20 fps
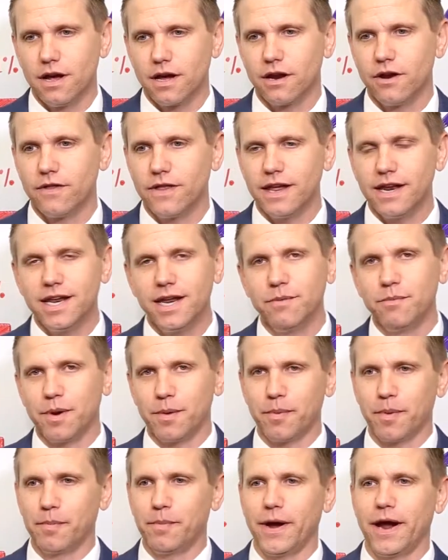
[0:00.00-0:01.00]
They need to
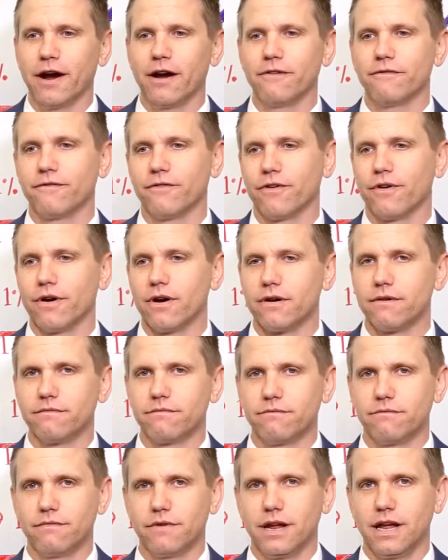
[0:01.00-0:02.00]
be prepared for
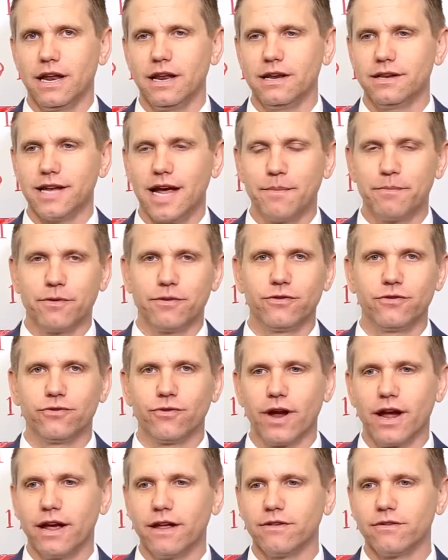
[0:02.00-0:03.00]
any type of
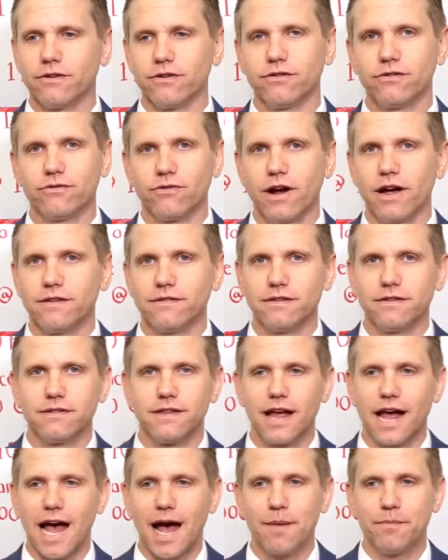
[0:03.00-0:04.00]
strains or stresses
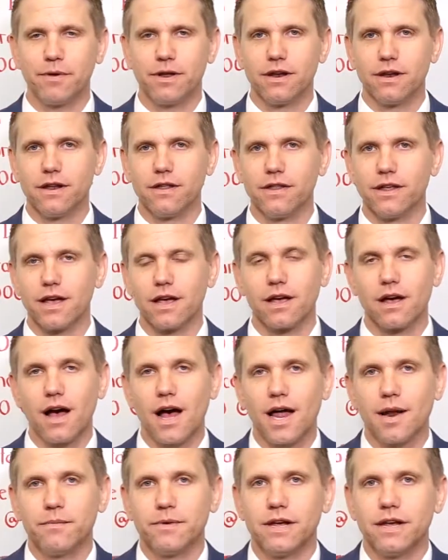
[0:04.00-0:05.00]
that happen in the
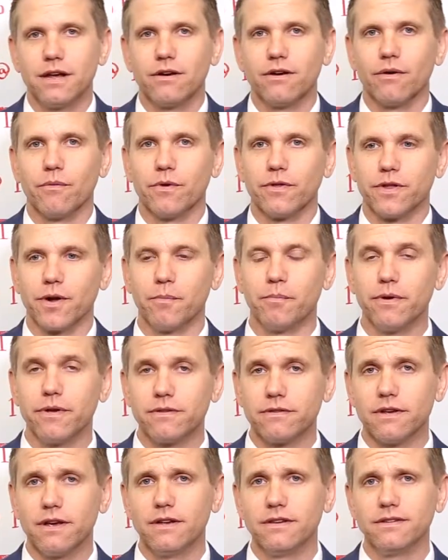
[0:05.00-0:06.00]
economy or with their
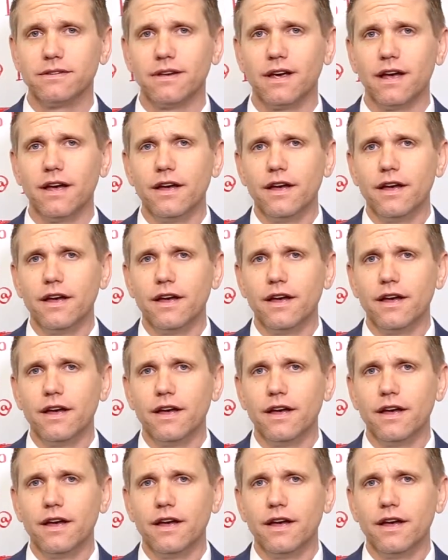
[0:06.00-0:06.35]
business.